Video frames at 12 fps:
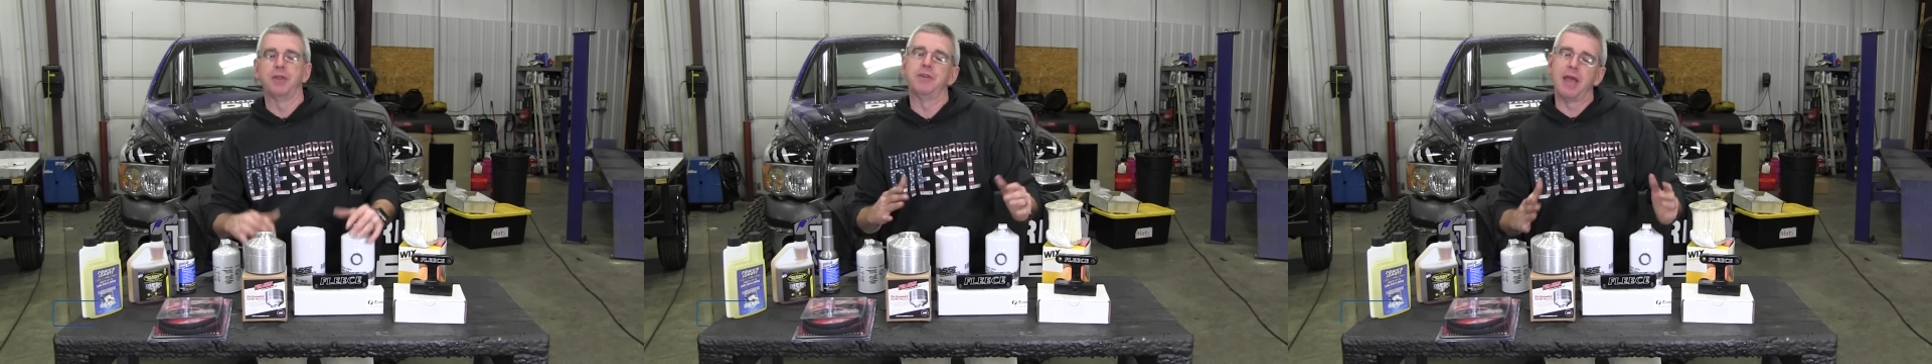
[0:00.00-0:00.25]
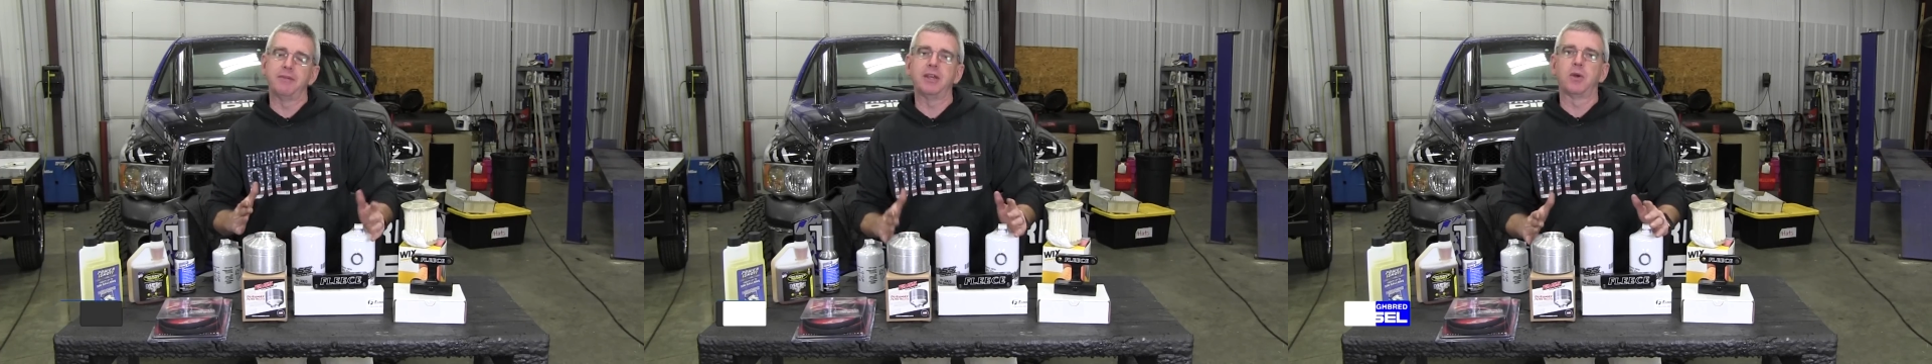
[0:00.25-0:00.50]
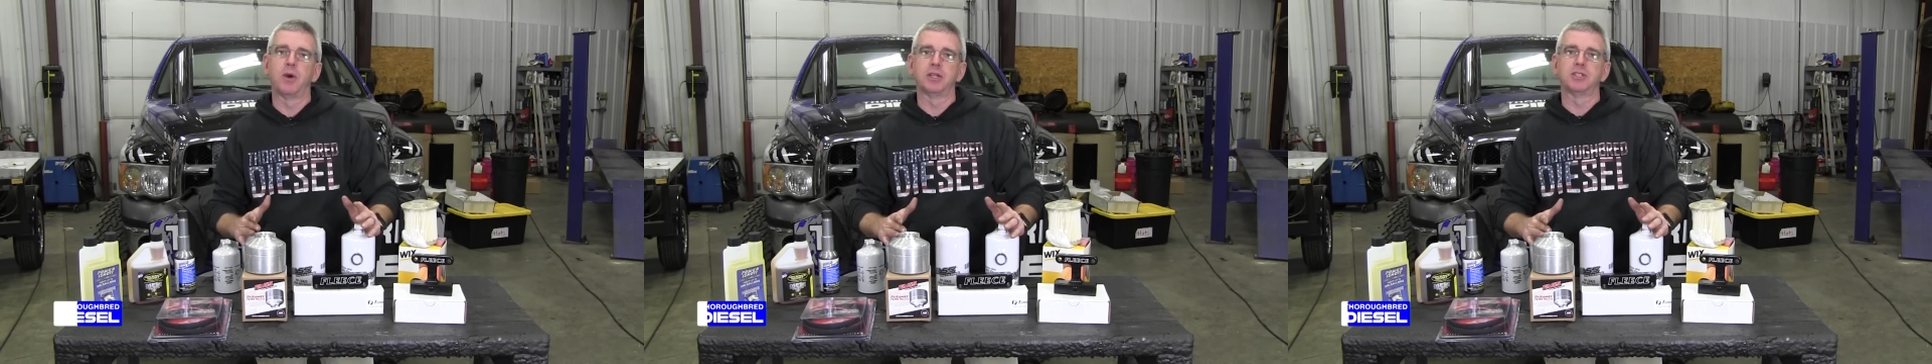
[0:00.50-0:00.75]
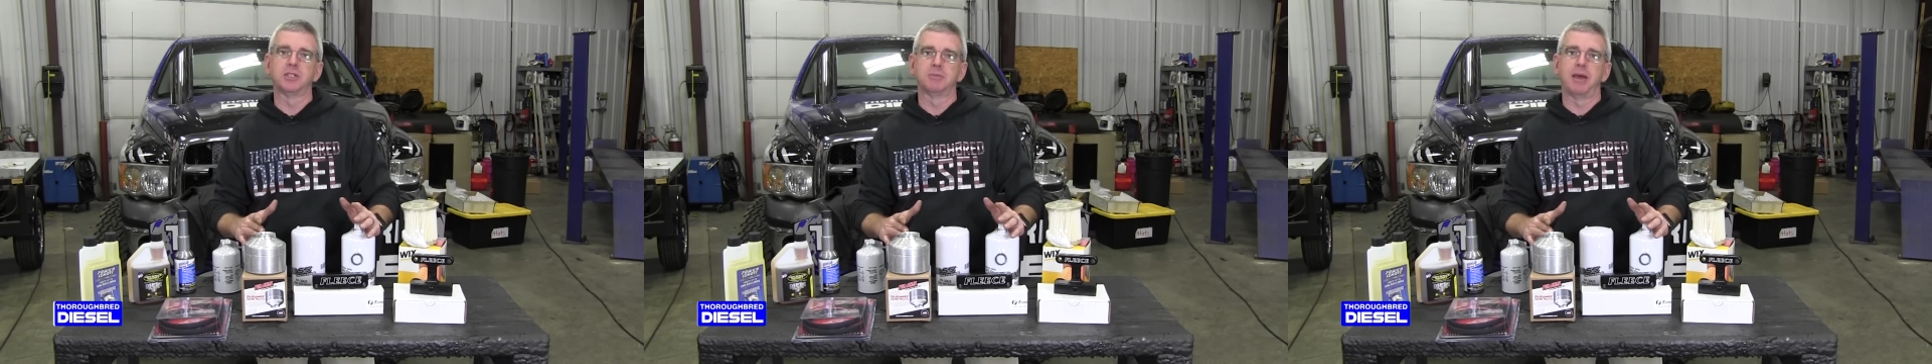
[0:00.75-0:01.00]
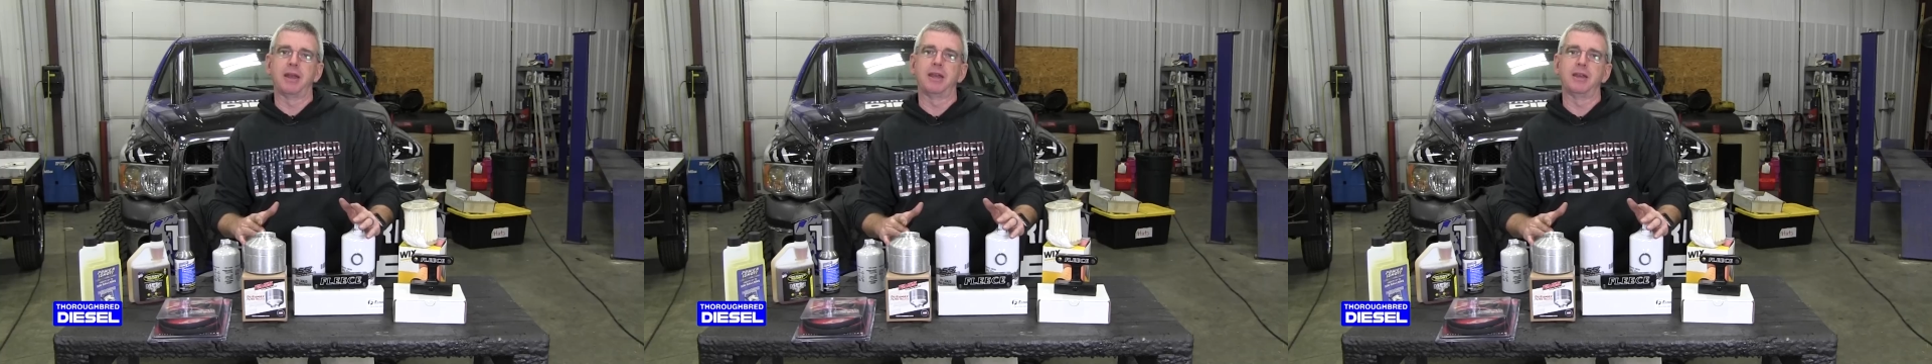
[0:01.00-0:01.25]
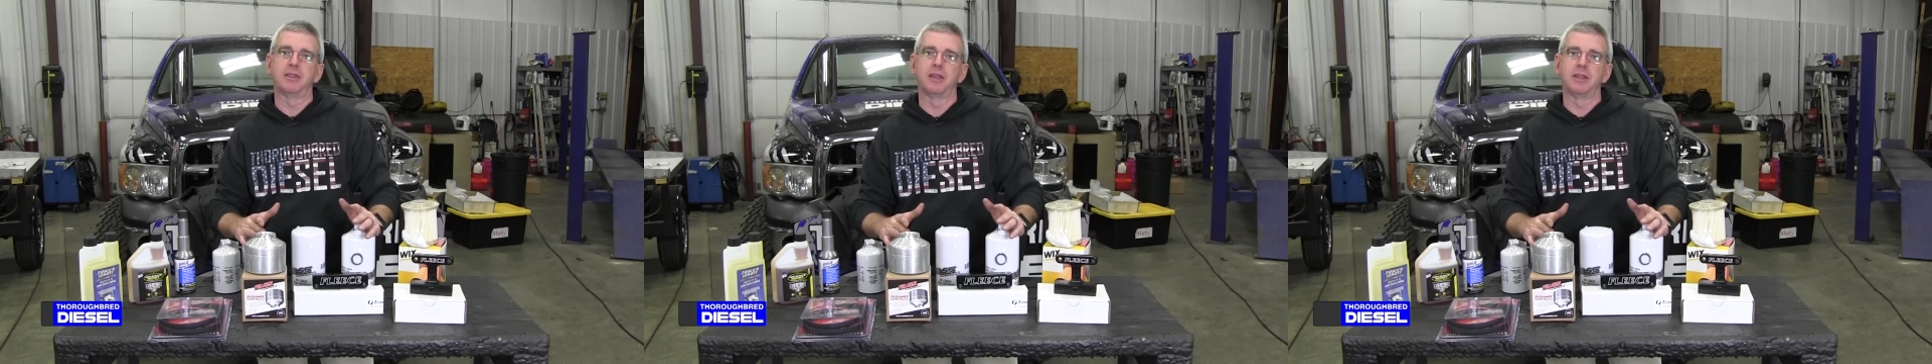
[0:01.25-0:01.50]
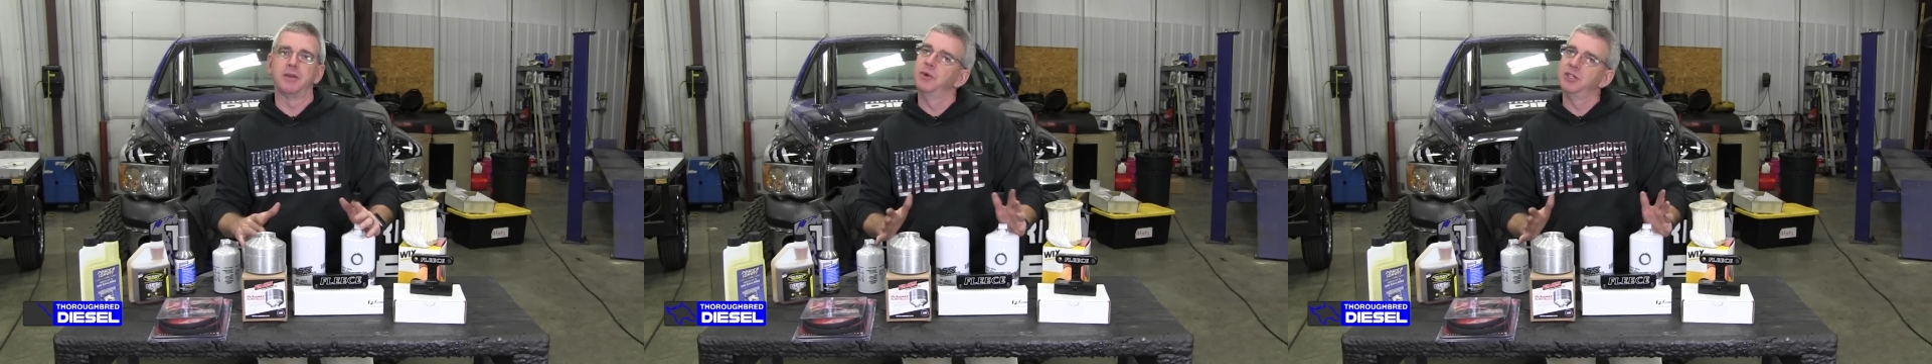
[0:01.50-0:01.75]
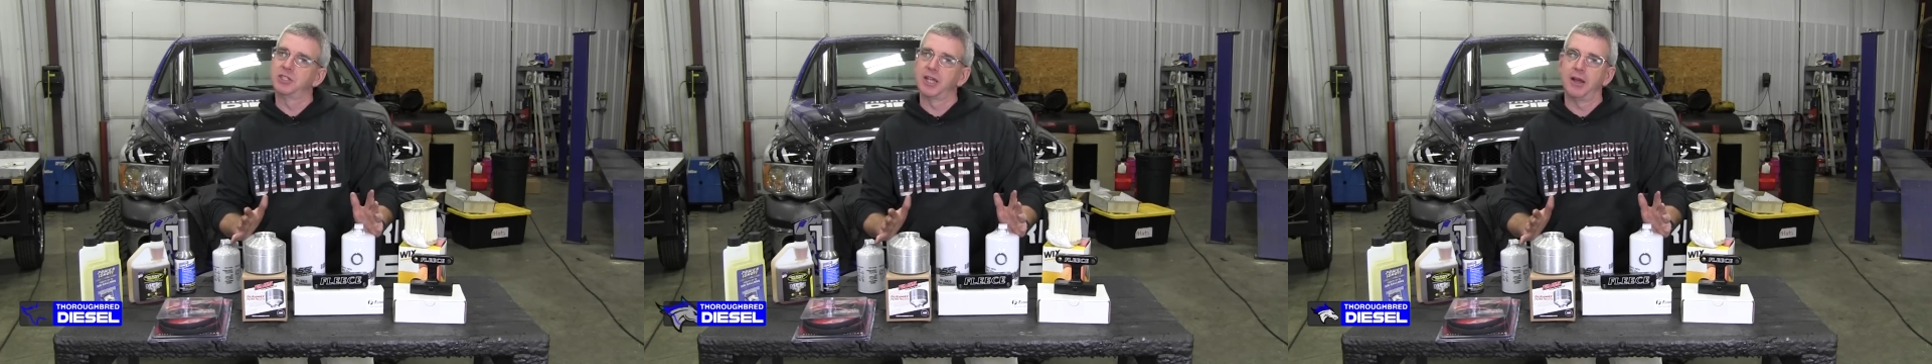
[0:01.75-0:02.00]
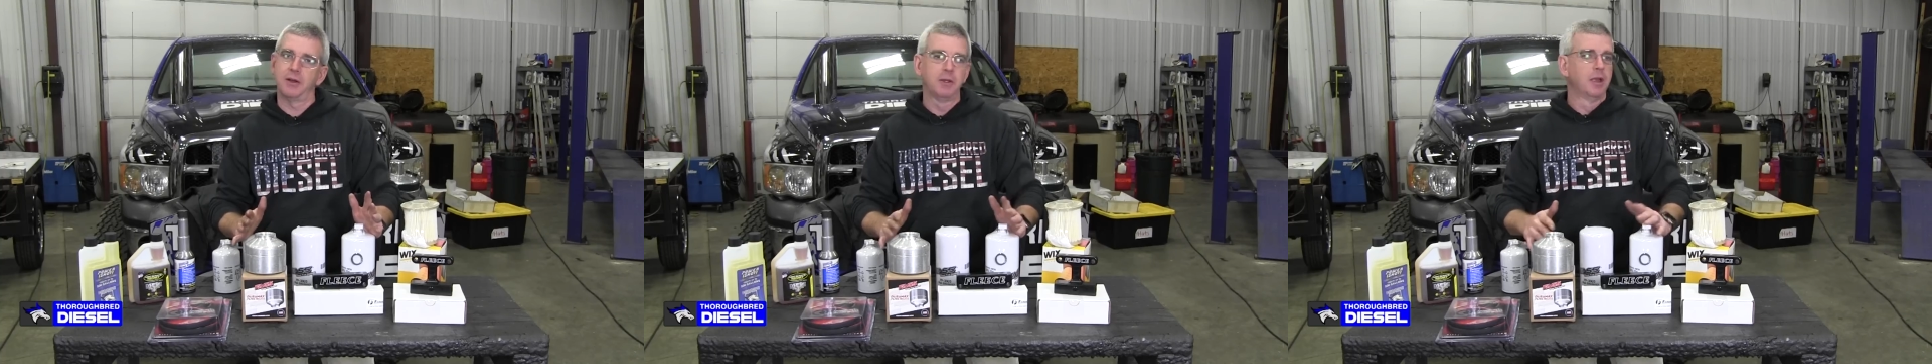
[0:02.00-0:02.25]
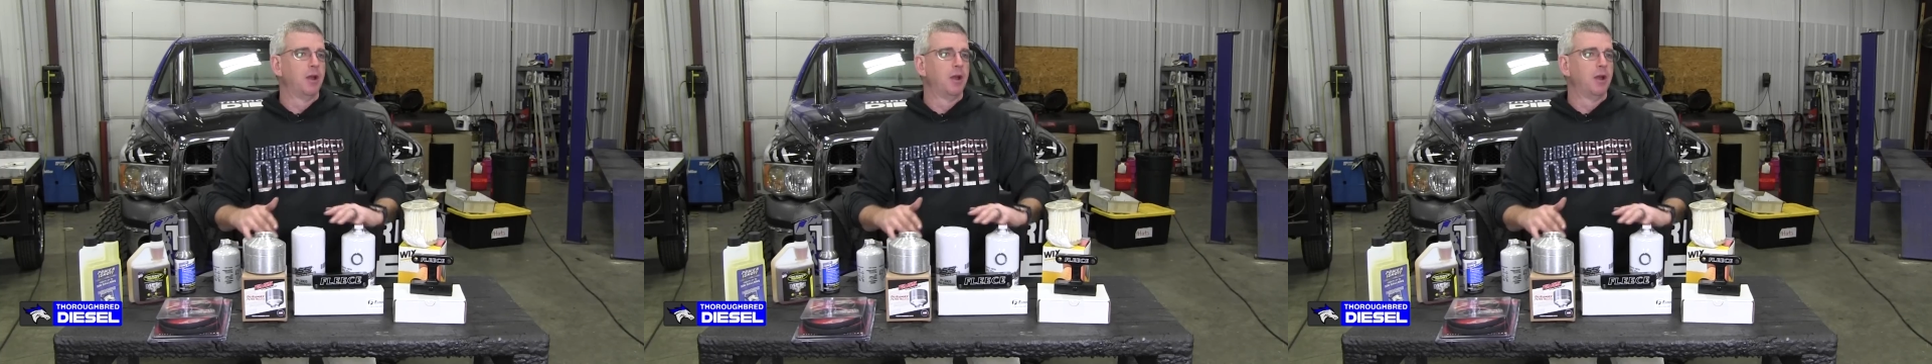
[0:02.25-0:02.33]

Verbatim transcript: If you have any questions about anything that we sell,